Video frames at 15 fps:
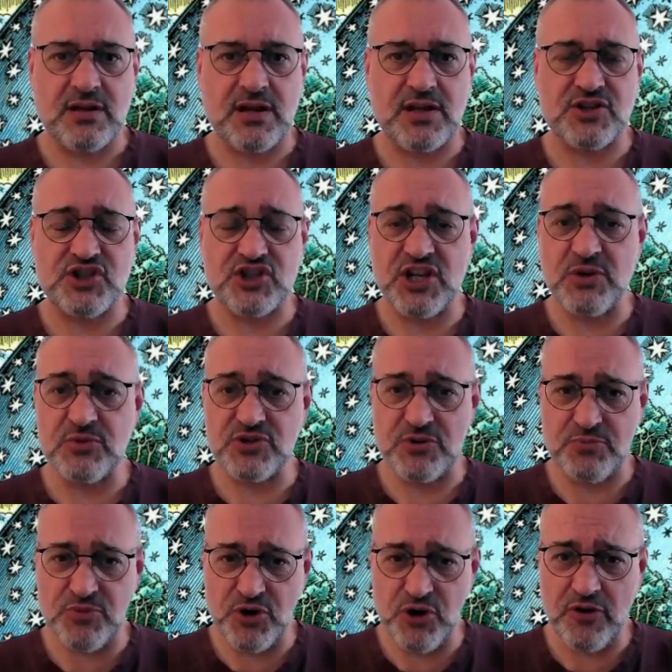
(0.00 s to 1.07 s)
and she was a
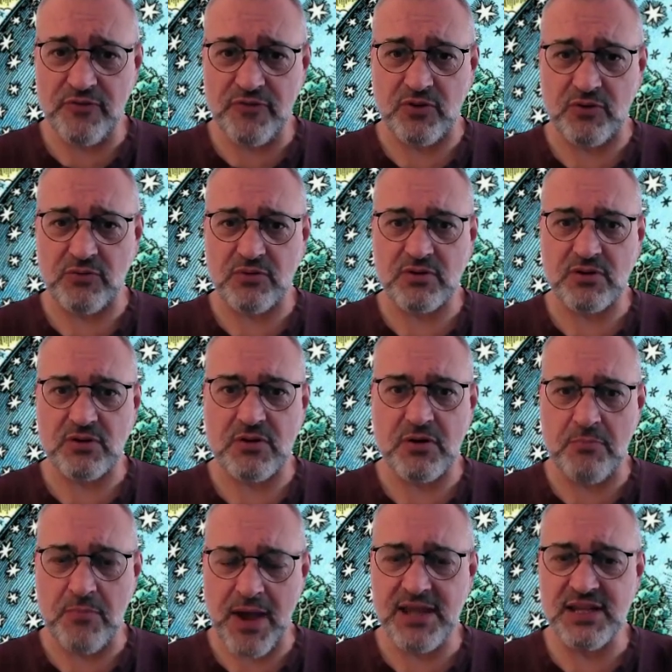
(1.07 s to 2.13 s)
beautiful,
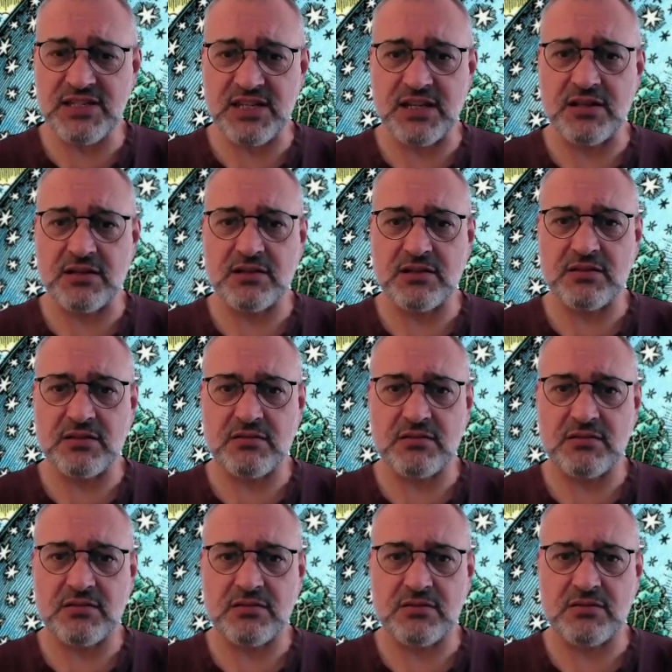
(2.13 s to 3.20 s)
amazing
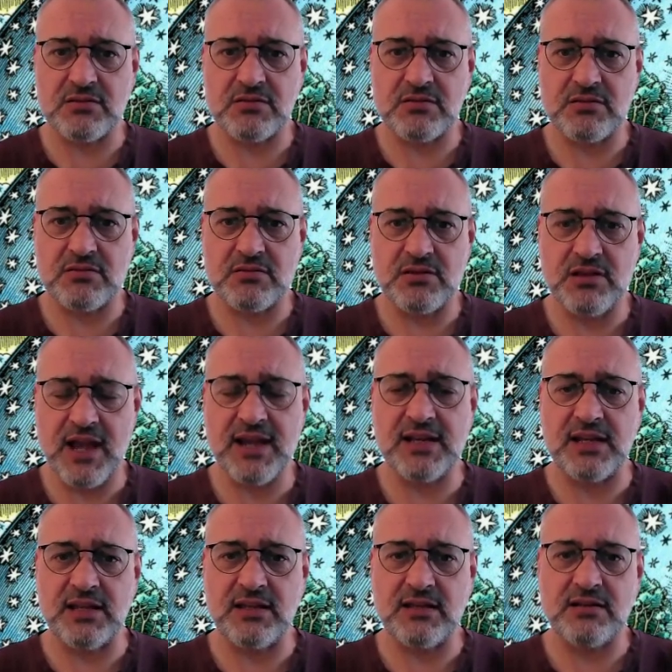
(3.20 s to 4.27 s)

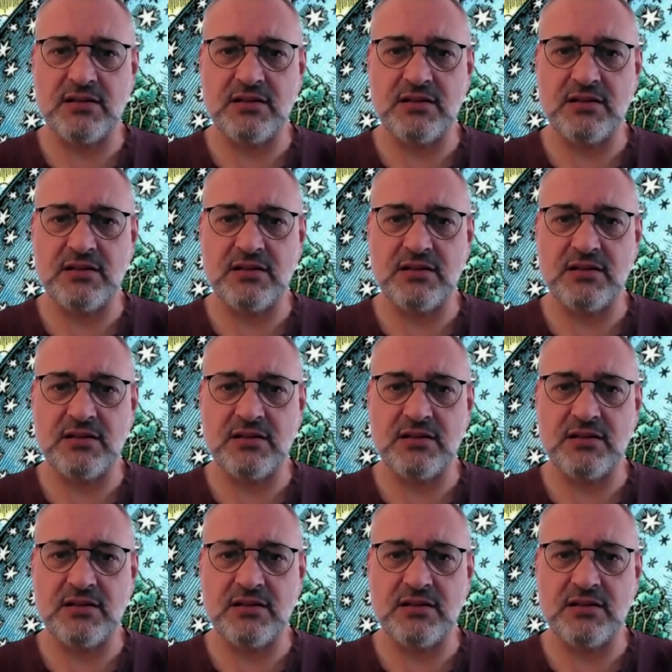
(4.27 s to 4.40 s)
lady